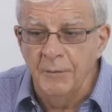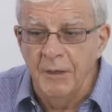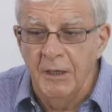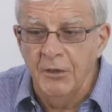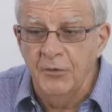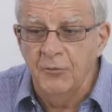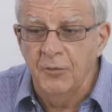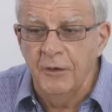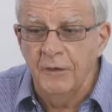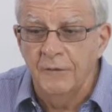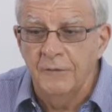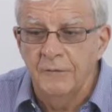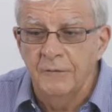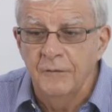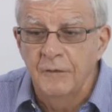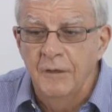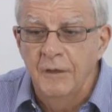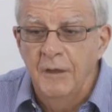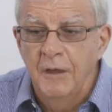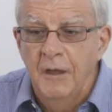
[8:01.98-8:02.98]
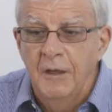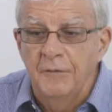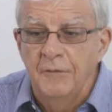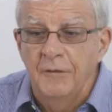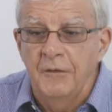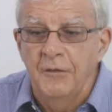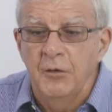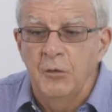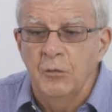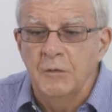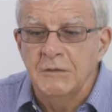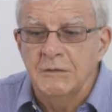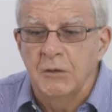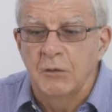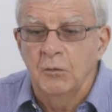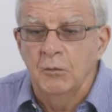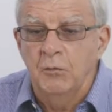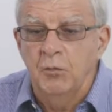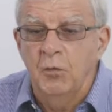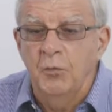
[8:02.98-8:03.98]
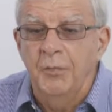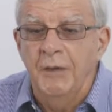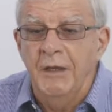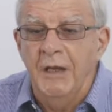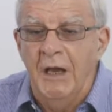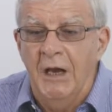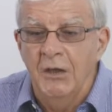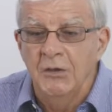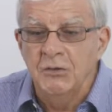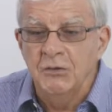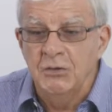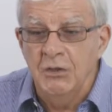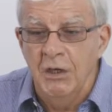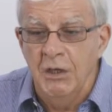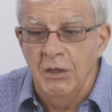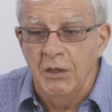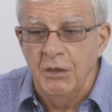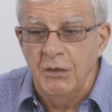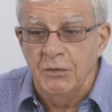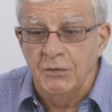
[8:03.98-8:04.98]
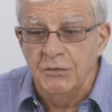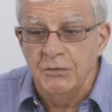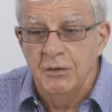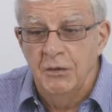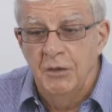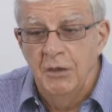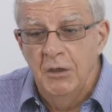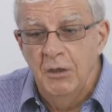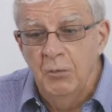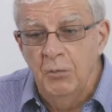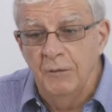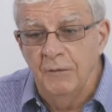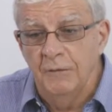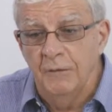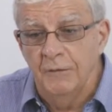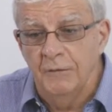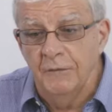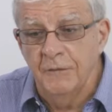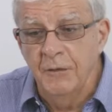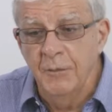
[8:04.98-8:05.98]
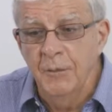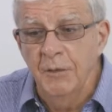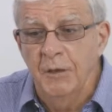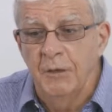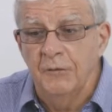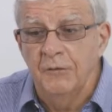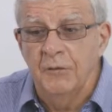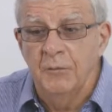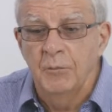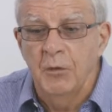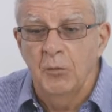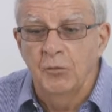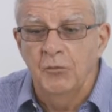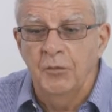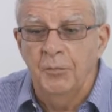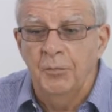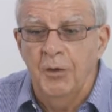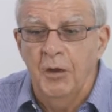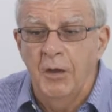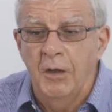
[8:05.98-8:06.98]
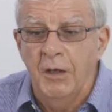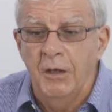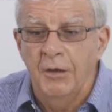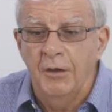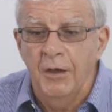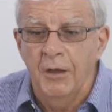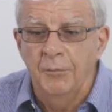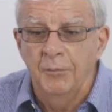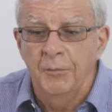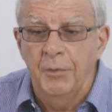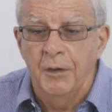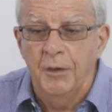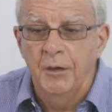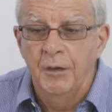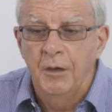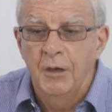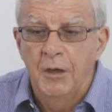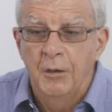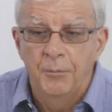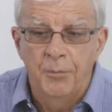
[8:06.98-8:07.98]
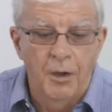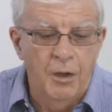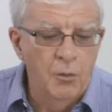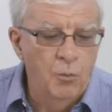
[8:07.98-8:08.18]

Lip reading: matrix, then the result will be unchanged, which is similar to multiplying a number by